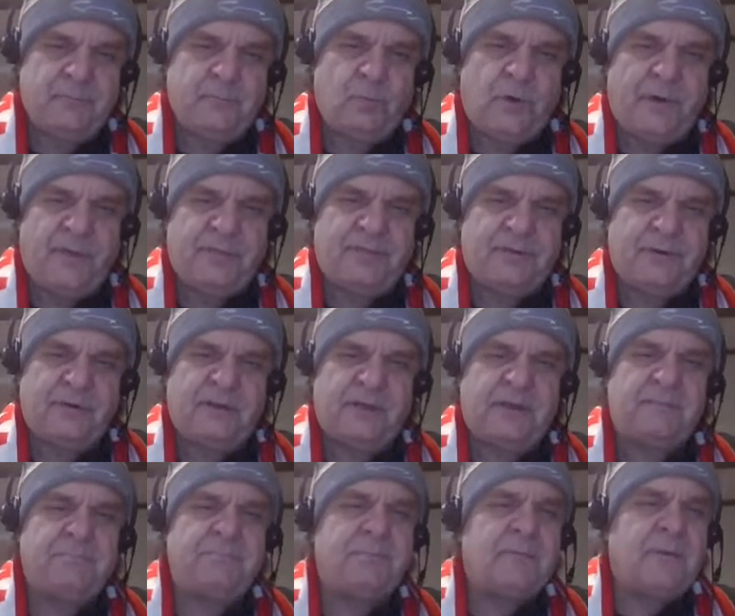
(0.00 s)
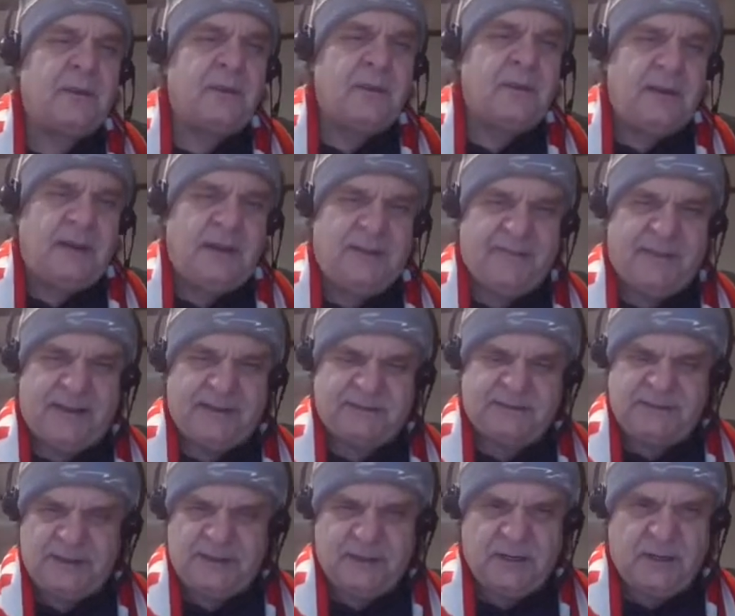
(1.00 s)
1:30, and
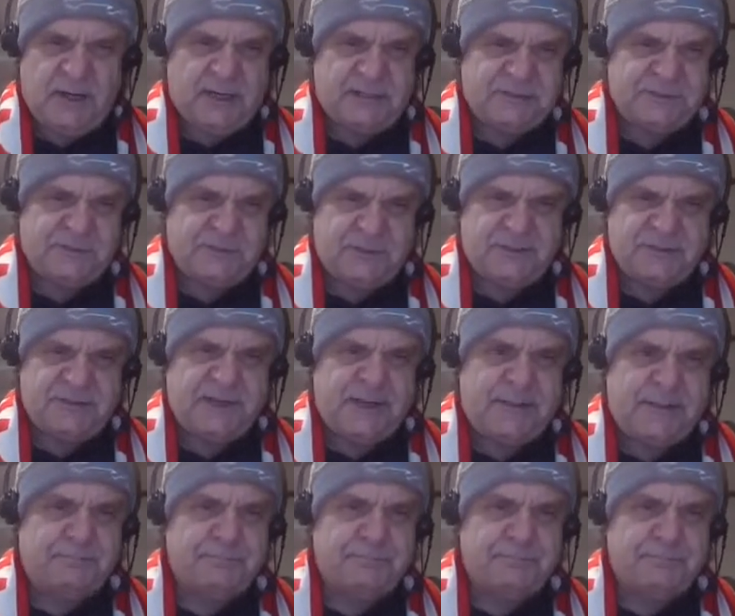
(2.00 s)
that's in Austrian time.